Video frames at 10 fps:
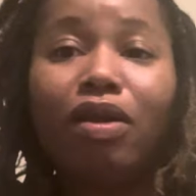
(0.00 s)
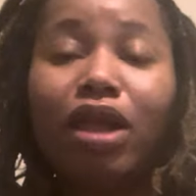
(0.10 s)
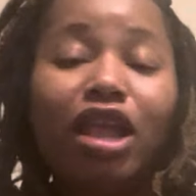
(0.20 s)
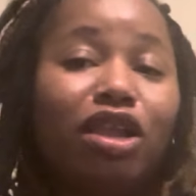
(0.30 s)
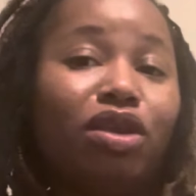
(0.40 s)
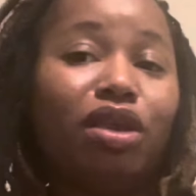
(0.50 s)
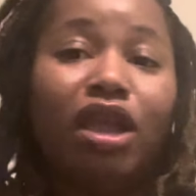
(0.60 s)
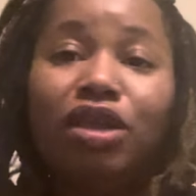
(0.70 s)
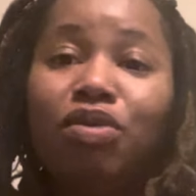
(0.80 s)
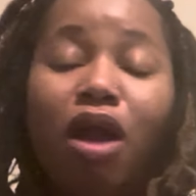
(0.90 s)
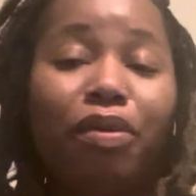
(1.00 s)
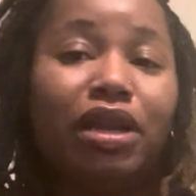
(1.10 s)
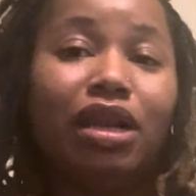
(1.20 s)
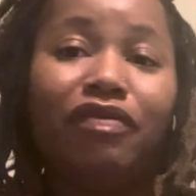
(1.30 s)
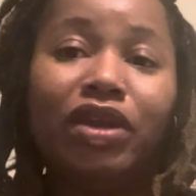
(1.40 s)
and you already
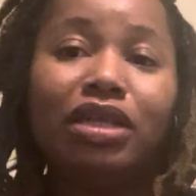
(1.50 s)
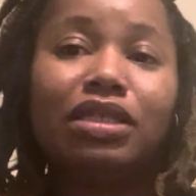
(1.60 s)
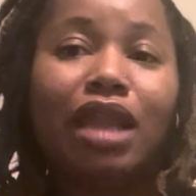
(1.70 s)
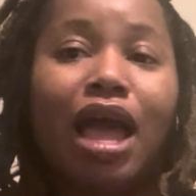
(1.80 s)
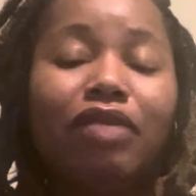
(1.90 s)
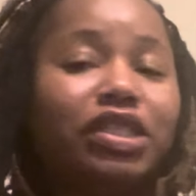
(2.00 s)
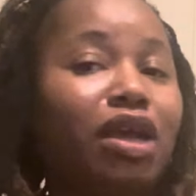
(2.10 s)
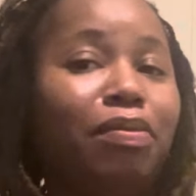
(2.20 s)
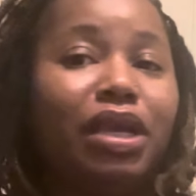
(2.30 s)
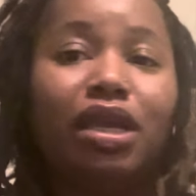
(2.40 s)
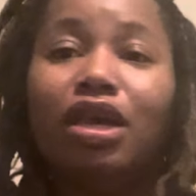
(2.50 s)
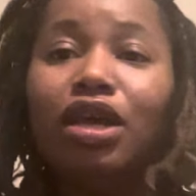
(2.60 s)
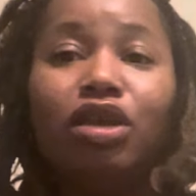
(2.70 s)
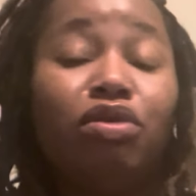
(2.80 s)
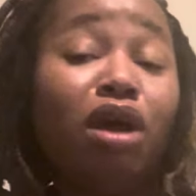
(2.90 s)
living this life, tell me,
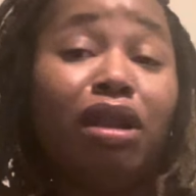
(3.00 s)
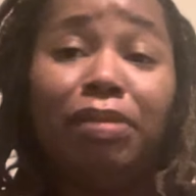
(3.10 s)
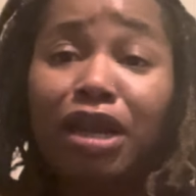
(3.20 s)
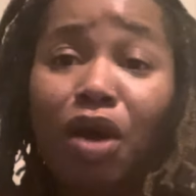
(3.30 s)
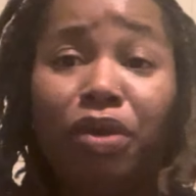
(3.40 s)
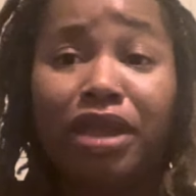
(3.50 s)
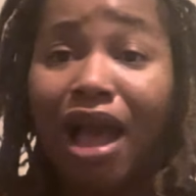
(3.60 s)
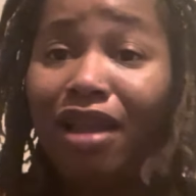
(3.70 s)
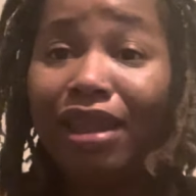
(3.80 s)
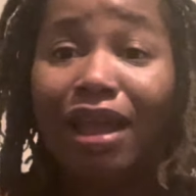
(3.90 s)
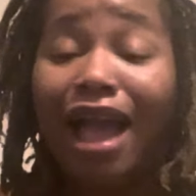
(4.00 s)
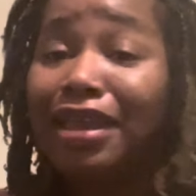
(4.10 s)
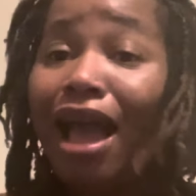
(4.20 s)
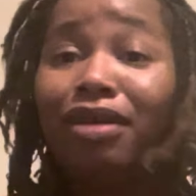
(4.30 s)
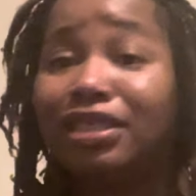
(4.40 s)
let me know where y'all at, how
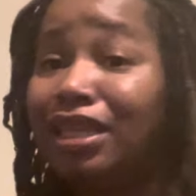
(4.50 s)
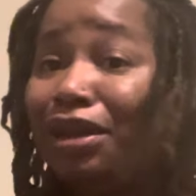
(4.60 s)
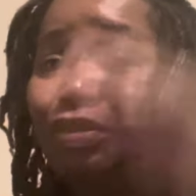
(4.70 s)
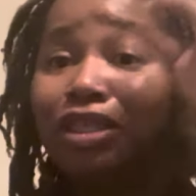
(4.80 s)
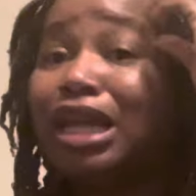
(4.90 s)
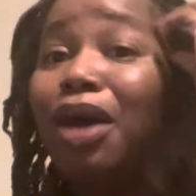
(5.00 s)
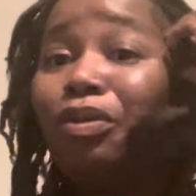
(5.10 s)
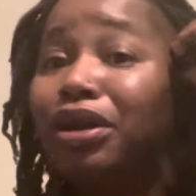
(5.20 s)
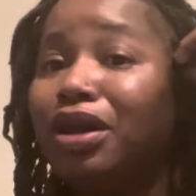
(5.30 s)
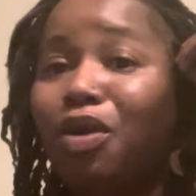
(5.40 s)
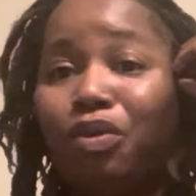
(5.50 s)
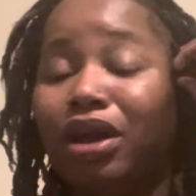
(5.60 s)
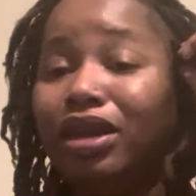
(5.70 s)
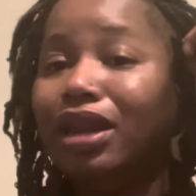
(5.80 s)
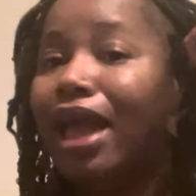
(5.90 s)
y'all sitting, what y'all wasn't on
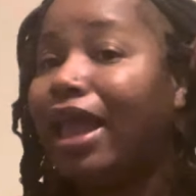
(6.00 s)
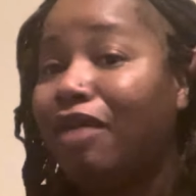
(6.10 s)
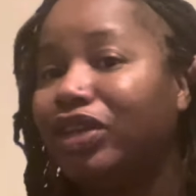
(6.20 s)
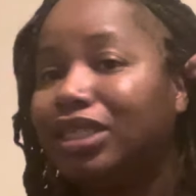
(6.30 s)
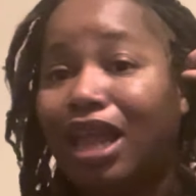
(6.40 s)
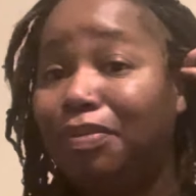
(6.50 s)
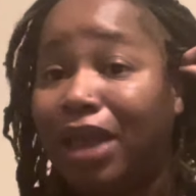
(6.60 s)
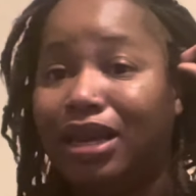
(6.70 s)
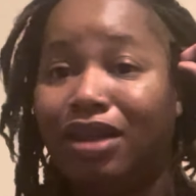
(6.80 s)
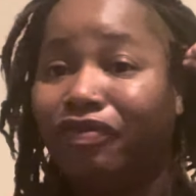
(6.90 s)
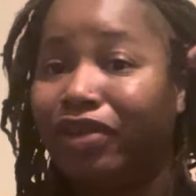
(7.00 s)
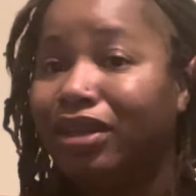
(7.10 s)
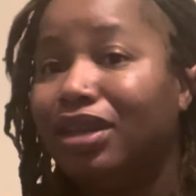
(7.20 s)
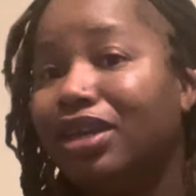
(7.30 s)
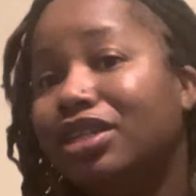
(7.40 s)
what. Like, every state pay
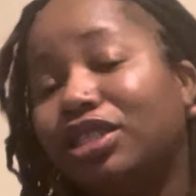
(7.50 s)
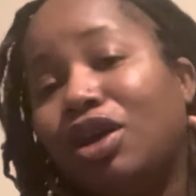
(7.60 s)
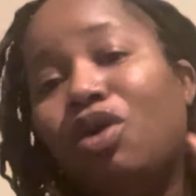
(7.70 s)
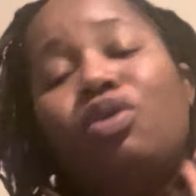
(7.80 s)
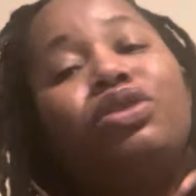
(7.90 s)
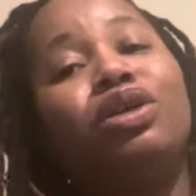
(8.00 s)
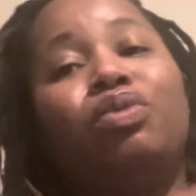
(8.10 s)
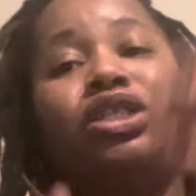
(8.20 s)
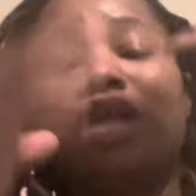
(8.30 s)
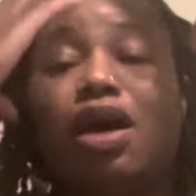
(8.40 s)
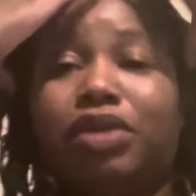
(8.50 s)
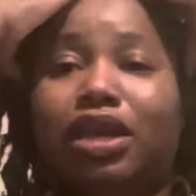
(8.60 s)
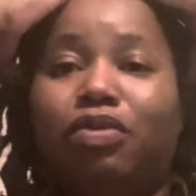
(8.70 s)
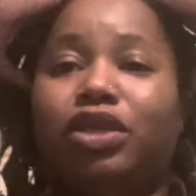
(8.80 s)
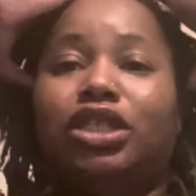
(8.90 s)
different. So what y'all
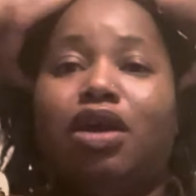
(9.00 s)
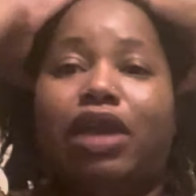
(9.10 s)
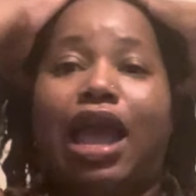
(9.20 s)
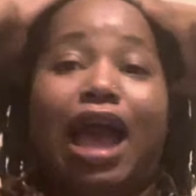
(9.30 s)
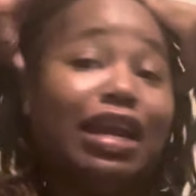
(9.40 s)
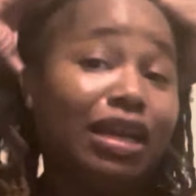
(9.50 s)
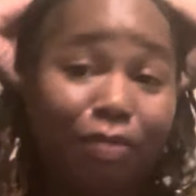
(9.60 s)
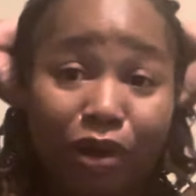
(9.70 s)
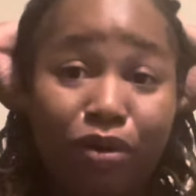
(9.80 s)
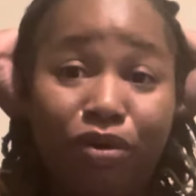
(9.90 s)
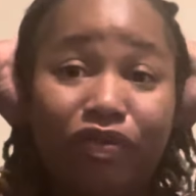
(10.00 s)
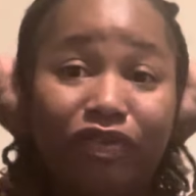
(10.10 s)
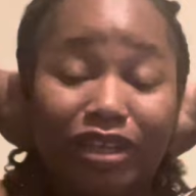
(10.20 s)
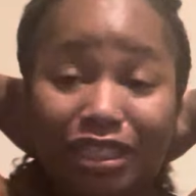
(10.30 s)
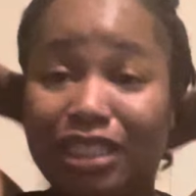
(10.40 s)
getting? What y'all got? I need to move.
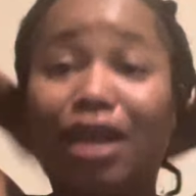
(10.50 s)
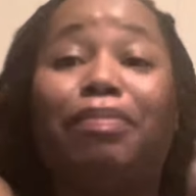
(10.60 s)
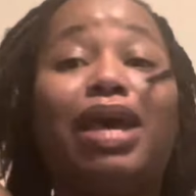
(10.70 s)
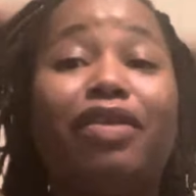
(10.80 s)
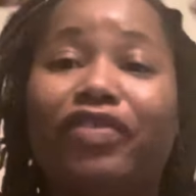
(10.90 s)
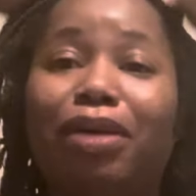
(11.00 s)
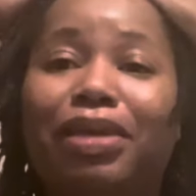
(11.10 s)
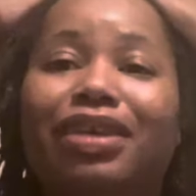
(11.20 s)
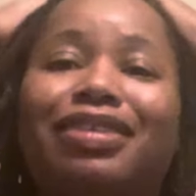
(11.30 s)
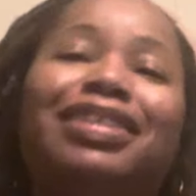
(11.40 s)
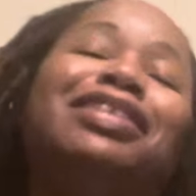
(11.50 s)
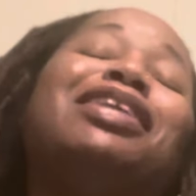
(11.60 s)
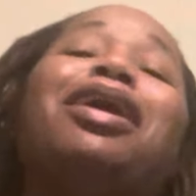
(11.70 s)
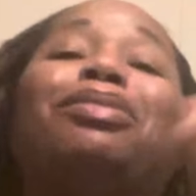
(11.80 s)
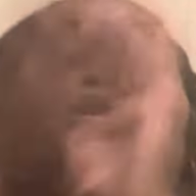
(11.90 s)
Is it something better for me?
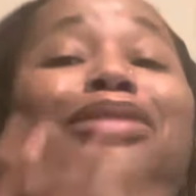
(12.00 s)
Nah, I'm just